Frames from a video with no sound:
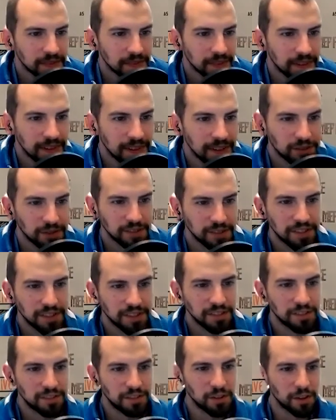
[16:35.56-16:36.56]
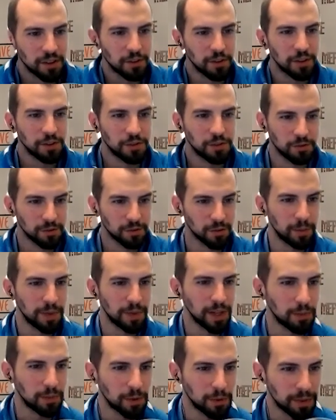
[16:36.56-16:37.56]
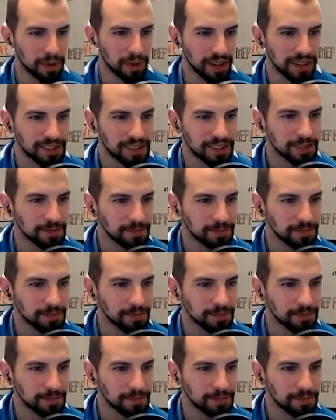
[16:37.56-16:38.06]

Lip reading: Interesting. So look for those repeatable plays.